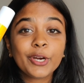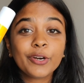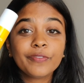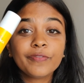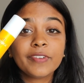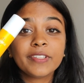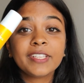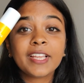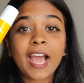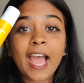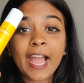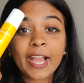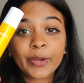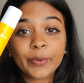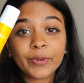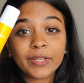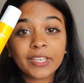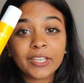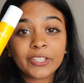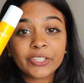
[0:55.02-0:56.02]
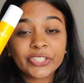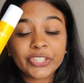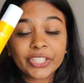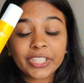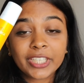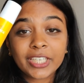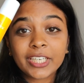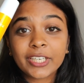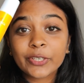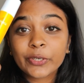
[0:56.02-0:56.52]
off with the
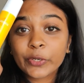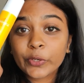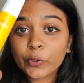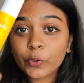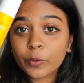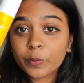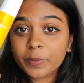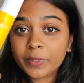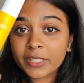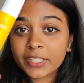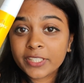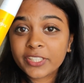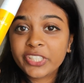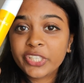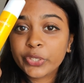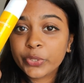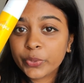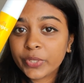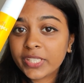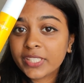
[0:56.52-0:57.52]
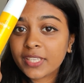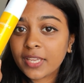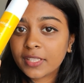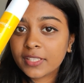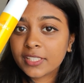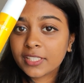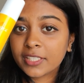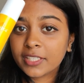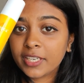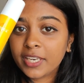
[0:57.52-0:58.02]
Aqualogica Glow Plus Dewy
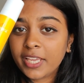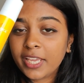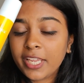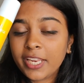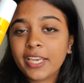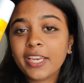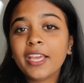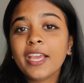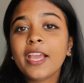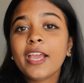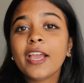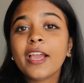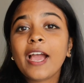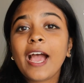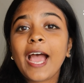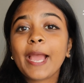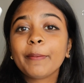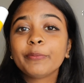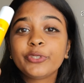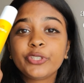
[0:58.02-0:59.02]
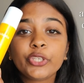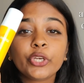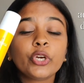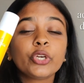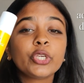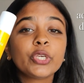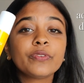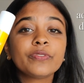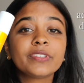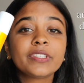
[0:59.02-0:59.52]
Sunscreen. I'm sure
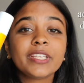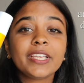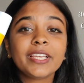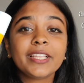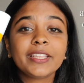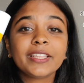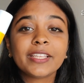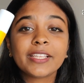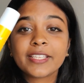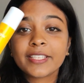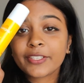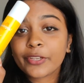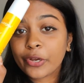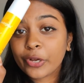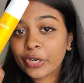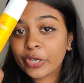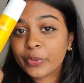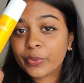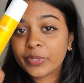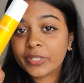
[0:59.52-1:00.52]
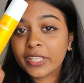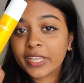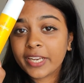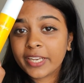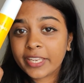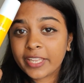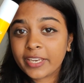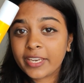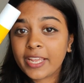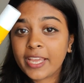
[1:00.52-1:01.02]
you've seen this all over the
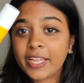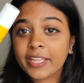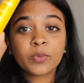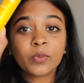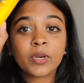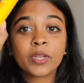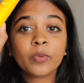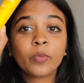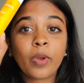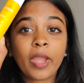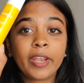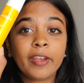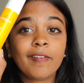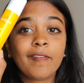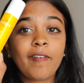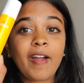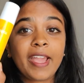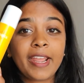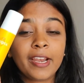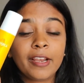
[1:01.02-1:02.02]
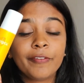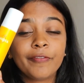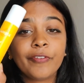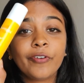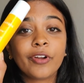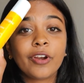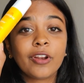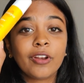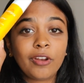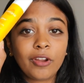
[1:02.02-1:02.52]
internet. This one went viral
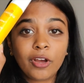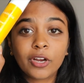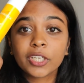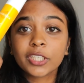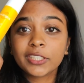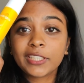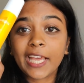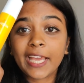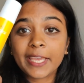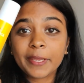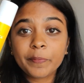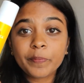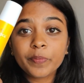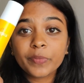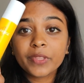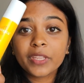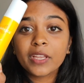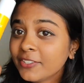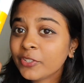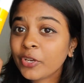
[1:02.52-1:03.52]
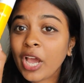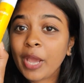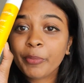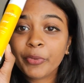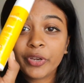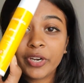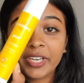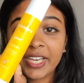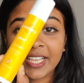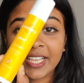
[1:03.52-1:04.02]
for a long time. So I'm going